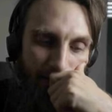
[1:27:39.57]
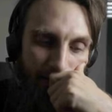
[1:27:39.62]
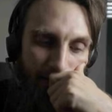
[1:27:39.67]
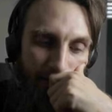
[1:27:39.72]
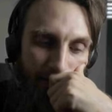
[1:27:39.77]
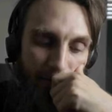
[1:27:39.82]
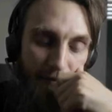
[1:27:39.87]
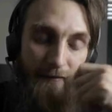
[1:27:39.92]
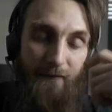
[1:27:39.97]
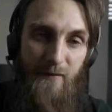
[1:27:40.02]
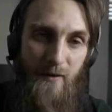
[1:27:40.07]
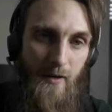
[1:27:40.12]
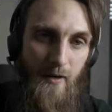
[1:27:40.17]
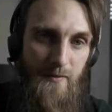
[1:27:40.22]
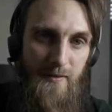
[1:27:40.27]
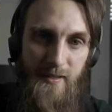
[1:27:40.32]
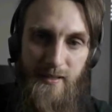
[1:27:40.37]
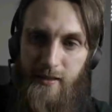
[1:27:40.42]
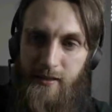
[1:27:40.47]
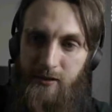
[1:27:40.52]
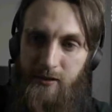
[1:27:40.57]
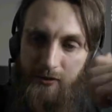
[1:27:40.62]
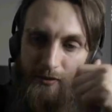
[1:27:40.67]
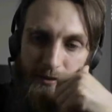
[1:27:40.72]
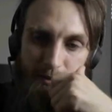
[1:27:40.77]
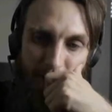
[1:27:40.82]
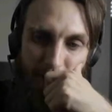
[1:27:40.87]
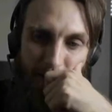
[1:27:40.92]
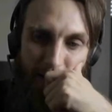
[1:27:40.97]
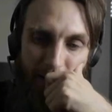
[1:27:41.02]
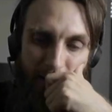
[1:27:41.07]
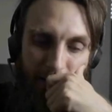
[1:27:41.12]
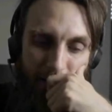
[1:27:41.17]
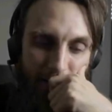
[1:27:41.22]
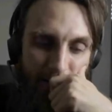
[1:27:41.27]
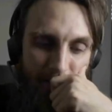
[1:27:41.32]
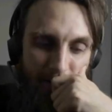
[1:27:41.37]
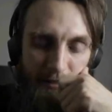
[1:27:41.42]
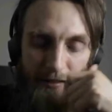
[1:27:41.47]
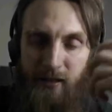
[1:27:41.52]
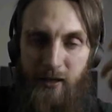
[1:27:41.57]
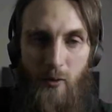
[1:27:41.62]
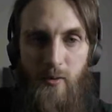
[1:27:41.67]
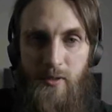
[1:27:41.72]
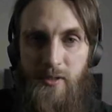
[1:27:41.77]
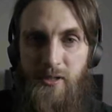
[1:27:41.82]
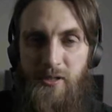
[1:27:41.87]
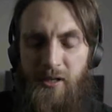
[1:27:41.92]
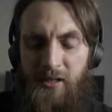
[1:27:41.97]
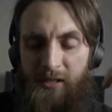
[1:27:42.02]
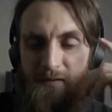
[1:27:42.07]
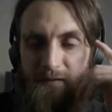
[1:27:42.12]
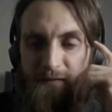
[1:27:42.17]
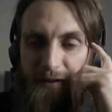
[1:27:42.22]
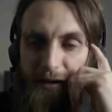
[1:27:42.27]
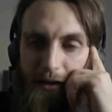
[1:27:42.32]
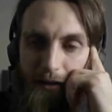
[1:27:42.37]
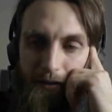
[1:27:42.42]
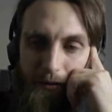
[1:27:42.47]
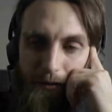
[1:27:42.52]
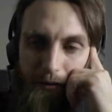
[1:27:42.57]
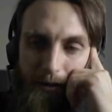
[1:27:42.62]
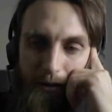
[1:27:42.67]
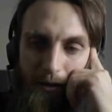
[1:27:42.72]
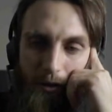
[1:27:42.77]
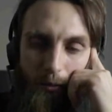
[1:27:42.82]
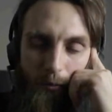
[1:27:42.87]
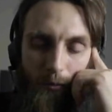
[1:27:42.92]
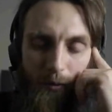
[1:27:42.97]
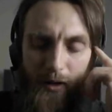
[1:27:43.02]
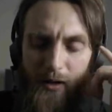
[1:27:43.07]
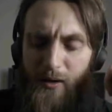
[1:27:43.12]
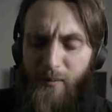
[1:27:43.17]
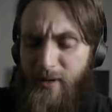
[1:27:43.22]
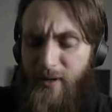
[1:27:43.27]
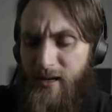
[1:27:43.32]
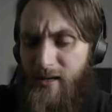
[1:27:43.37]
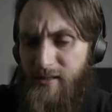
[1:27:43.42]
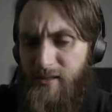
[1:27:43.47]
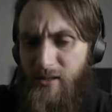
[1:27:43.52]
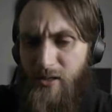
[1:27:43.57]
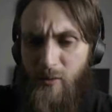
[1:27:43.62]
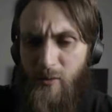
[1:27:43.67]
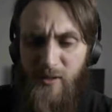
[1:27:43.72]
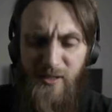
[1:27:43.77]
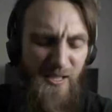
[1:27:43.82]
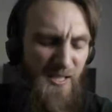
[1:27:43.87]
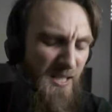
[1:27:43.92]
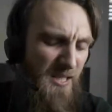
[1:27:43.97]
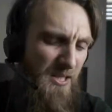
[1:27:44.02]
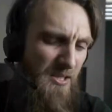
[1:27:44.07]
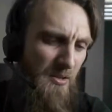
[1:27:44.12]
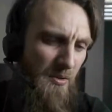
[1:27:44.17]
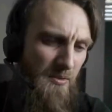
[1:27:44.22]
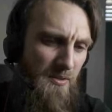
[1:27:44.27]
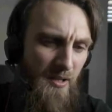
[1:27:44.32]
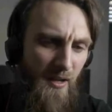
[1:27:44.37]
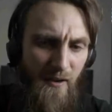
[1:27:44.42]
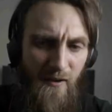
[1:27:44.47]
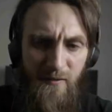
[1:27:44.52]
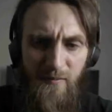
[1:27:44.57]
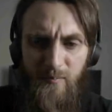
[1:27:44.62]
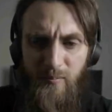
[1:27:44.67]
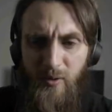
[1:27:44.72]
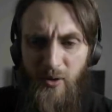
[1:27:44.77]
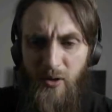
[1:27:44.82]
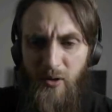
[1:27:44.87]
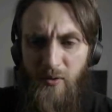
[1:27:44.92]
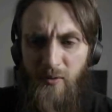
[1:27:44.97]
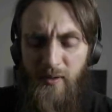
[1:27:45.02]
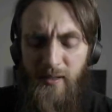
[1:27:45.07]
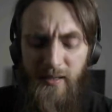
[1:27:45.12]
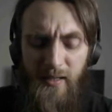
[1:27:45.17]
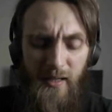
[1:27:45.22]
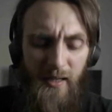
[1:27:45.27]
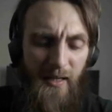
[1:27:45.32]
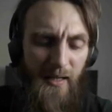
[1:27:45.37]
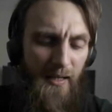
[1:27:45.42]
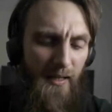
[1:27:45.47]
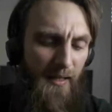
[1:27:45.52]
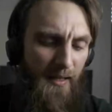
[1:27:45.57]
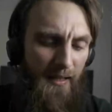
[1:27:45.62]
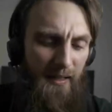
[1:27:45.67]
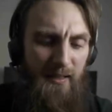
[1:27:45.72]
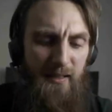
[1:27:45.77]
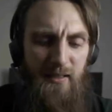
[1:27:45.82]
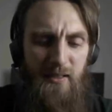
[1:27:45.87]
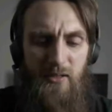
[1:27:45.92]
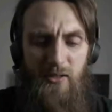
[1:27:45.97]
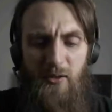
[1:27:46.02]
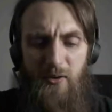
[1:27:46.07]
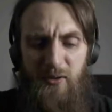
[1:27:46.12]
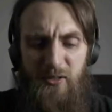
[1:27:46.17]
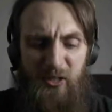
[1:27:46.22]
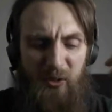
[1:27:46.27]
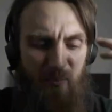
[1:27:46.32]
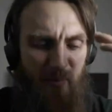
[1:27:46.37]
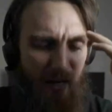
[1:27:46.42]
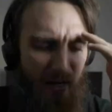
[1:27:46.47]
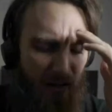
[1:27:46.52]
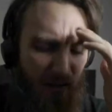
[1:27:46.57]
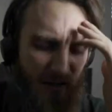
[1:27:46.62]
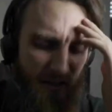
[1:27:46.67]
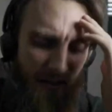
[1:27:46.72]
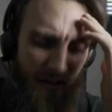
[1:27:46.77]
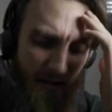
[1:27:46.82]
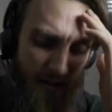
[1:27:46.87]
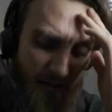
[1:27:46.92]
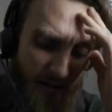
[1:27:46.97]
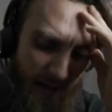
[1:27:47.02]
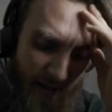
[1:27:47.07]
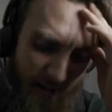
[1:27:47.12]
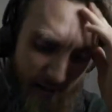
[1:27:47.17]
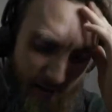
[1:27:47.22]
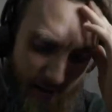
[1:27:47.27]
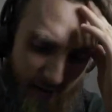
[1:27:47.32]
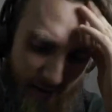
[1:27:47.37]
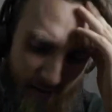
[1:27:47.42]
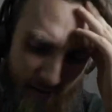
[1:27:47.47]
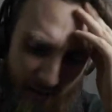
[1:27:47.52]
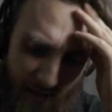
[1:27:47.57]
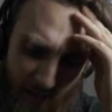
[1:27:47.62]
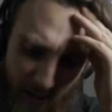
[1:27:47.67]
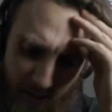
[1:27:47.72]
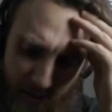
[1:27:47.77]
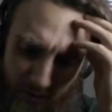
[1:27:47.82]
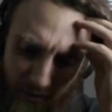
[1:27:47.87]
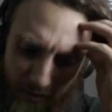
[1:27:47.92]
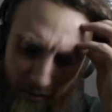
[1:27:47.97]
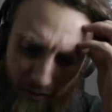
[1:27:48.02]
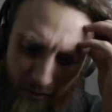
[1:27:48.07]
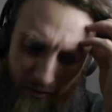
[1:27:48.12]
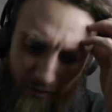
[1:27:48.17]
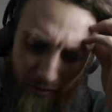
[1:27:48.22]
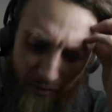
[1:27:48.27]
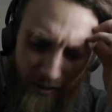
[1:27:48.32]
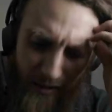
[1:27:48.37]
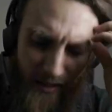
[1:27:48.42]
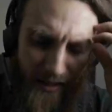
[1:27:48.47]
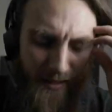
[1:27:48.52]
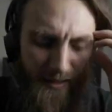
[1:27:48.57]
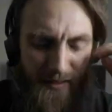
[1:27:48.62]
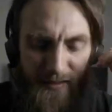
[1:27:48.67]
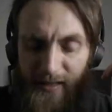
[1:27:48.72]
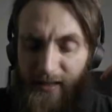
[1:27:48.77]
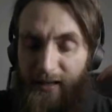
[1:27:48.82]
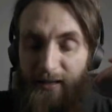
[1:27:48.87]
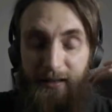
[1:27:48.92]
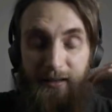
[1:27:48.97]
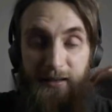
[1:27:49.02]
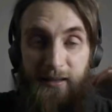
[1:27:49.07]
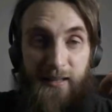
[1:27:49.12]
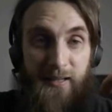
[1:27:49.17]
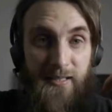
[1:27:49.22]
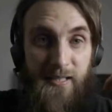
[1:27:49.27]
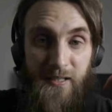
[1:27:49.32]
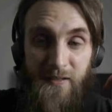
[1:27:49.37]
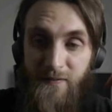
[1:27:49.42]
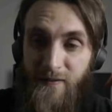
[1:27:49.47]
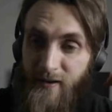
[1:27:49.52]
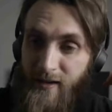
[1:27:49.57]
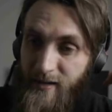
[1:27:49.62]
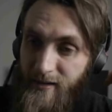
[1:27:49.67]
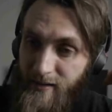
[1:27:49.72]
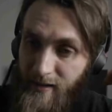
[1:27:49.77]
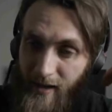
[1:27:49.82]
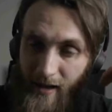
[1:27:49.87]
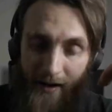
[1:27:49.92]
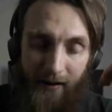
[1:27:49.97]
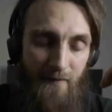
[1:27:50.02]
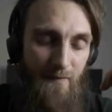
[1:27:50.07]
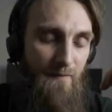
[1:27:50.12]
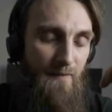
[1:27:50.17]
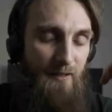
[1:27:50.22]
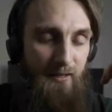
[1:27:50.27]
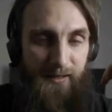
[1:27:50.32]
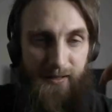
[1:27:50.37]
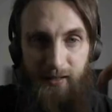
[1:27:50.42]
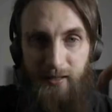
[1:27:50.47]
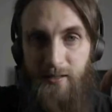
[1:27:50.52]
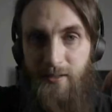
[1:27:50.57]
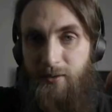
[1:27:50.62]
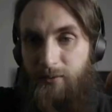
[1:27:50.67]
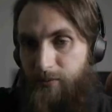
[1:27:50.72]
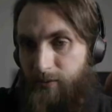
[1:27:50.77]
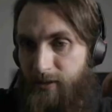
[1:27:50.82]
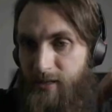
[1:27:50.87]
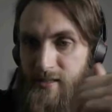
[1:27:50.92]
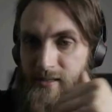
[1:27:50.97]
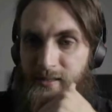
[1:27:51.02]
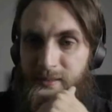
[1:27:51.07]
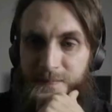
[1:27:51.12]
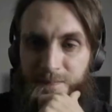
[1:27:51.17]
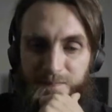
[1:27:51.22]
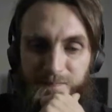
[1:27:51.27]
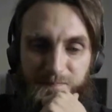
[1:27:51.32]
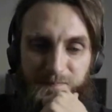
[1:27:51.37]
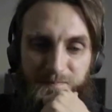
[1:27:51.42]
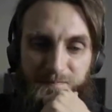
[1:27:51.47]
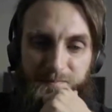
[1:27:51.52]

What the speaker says: they're involved in interest and they always justify it, dude. They go, well, man, it's just so tough, bro, and it's America, and they just find every single reason